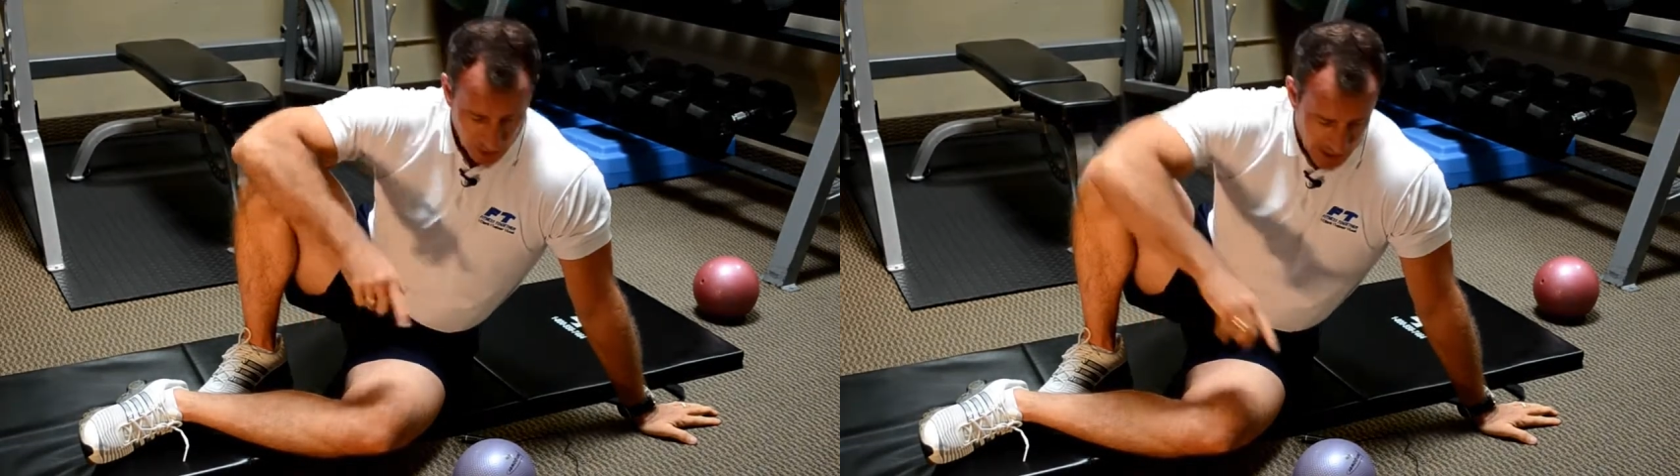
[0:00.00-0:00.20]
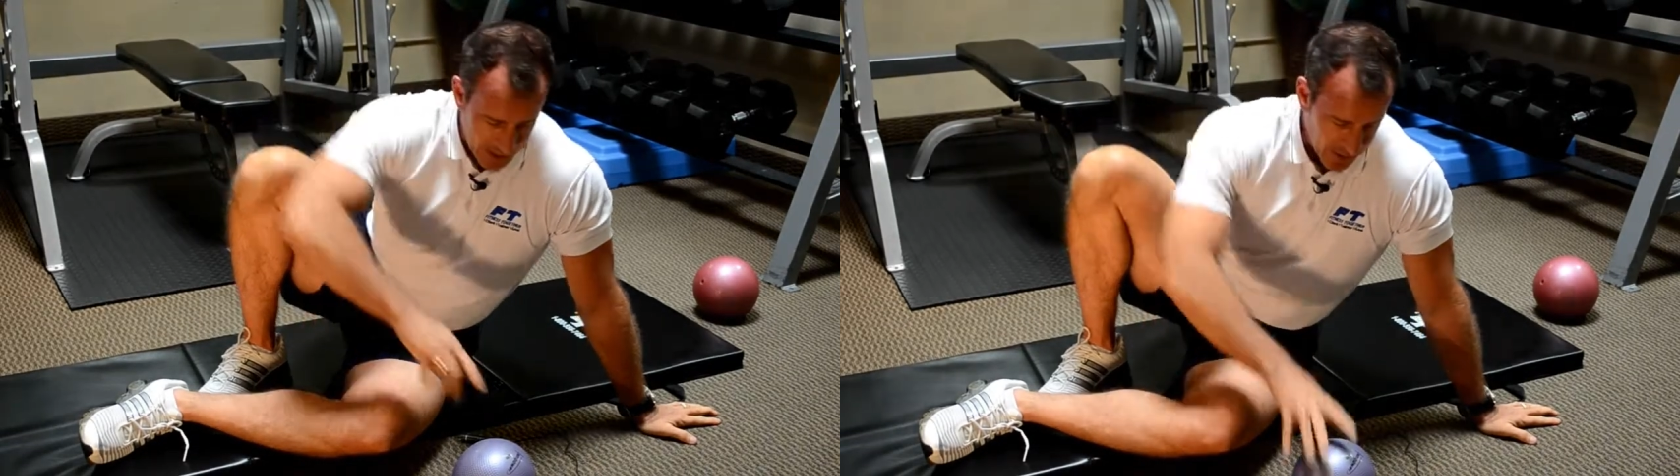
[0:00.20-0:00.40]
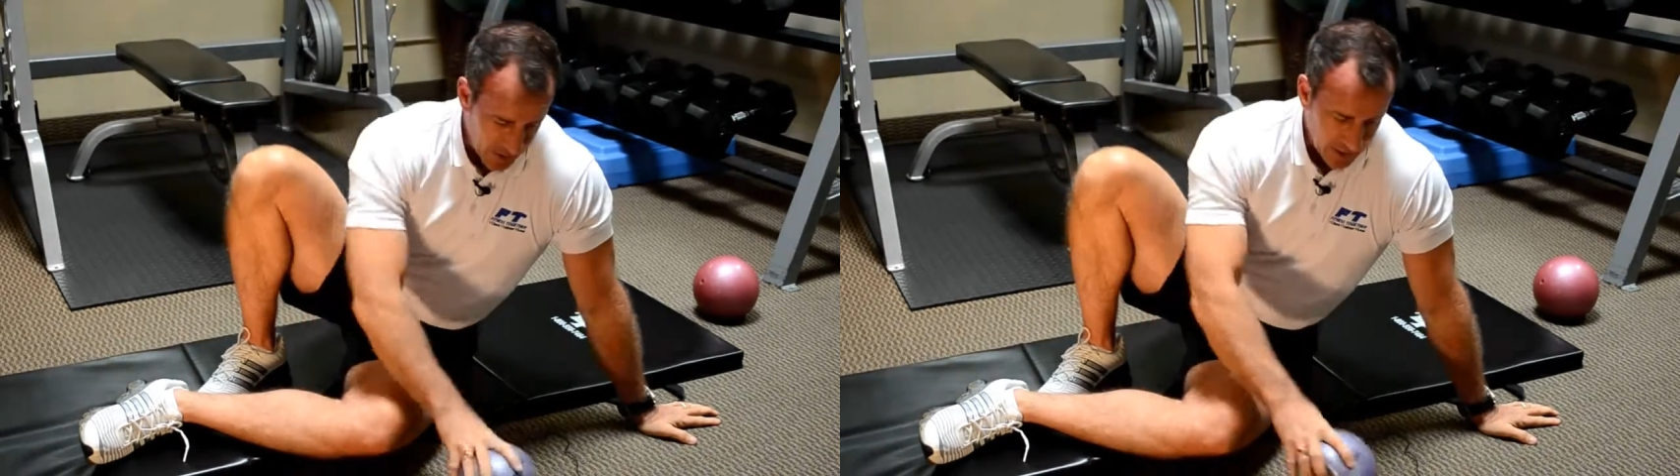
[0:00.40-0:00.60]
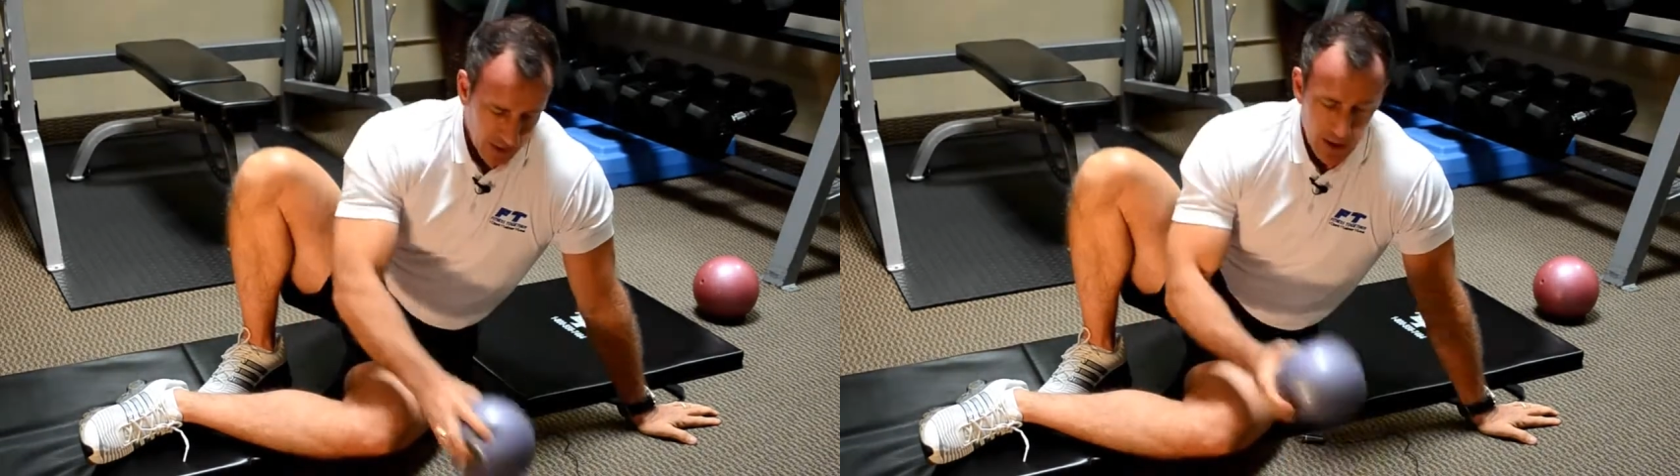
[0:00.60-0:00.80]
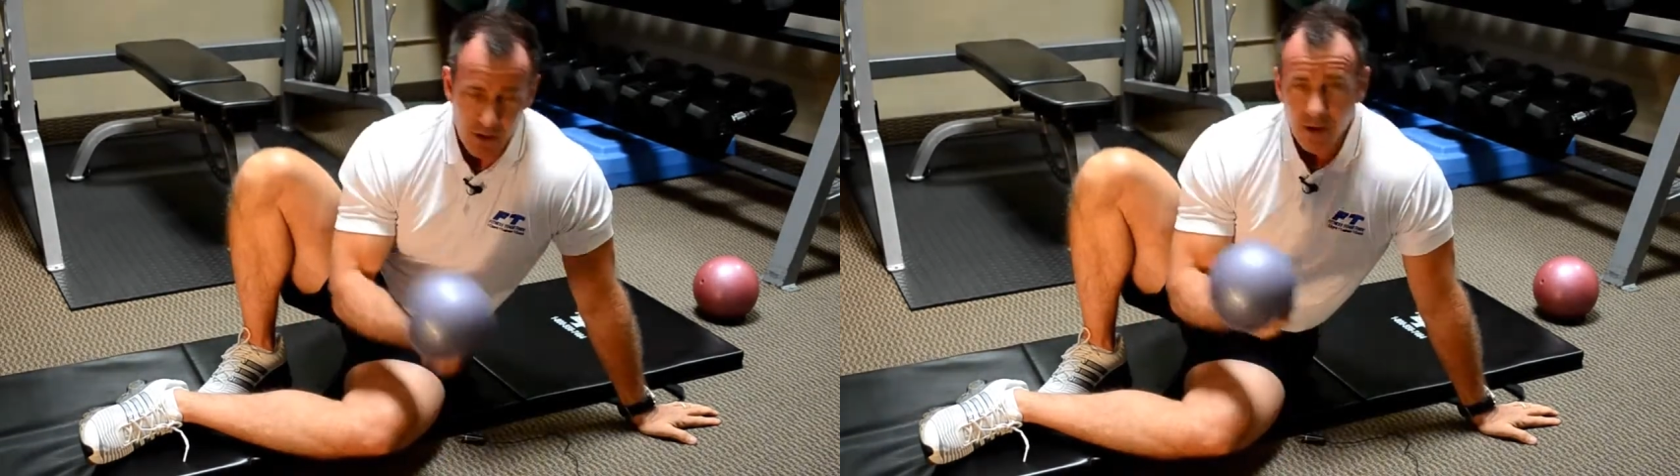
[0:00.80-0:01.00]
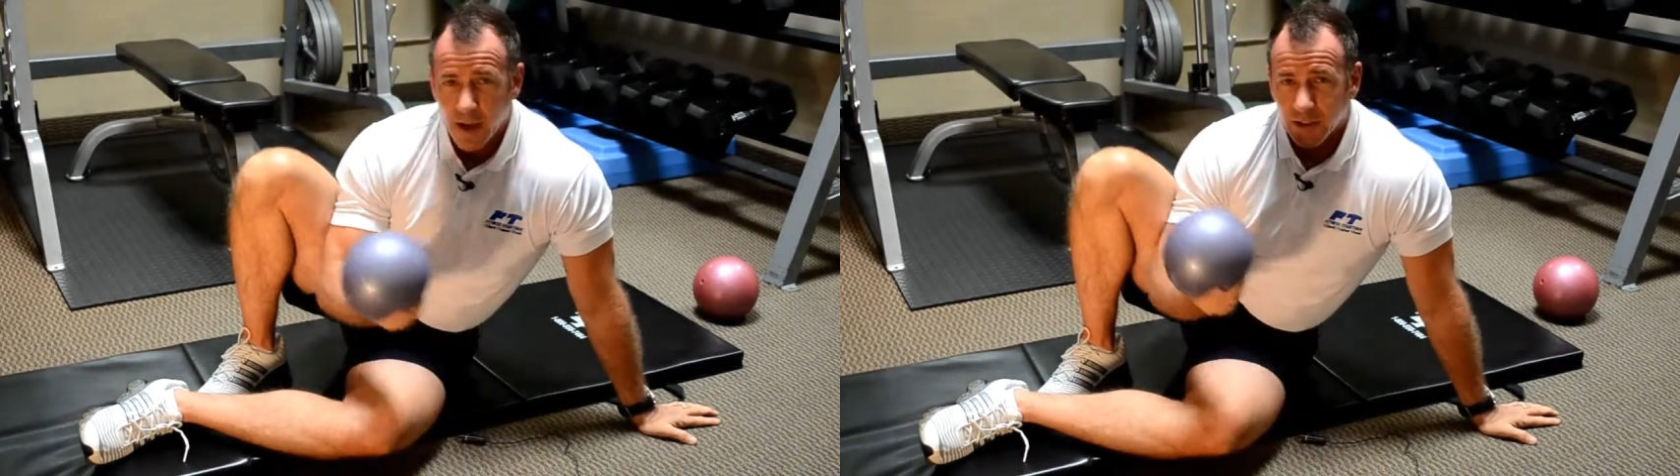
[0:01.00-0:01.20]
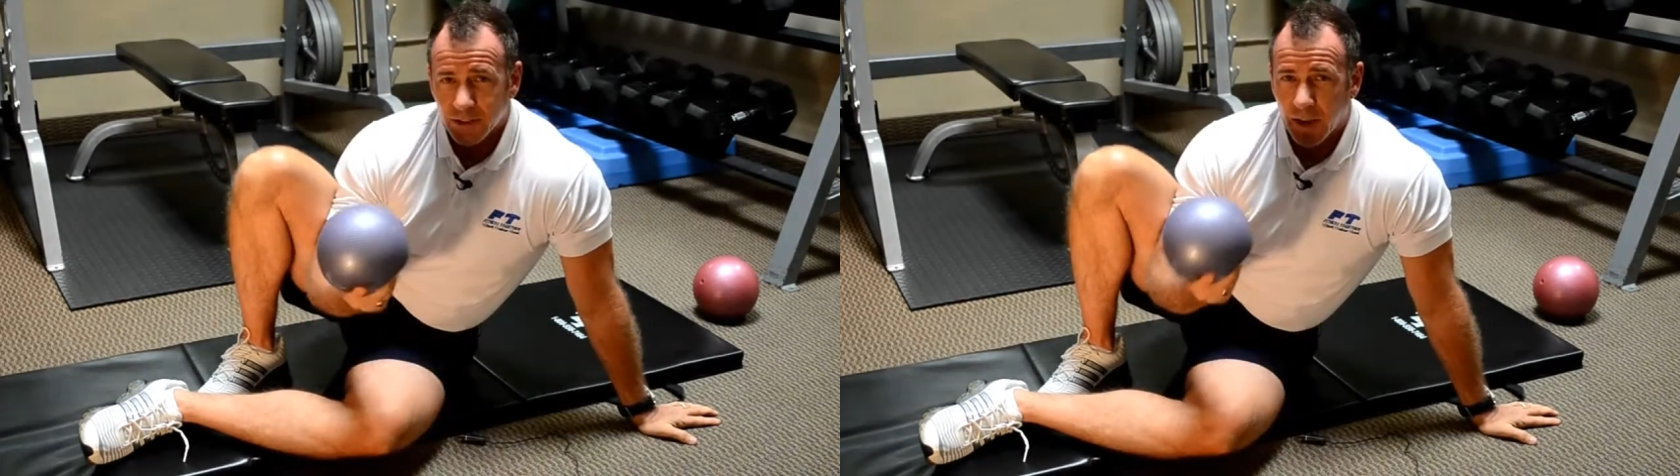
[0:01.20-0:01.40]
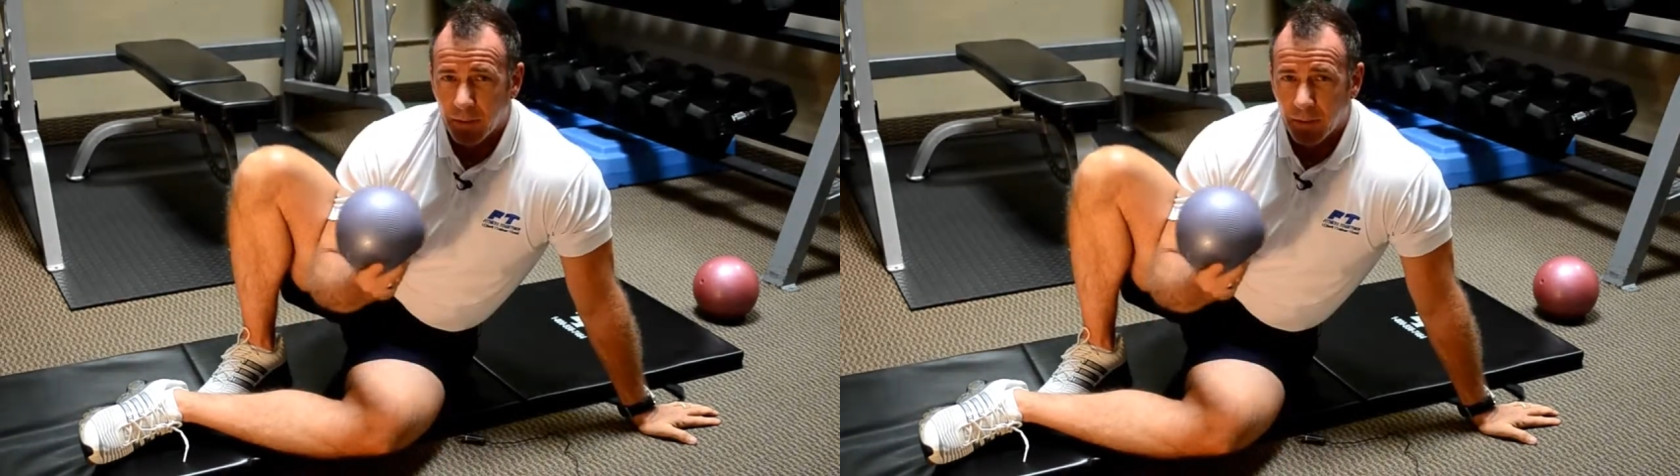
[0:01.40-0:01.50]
Try this in your next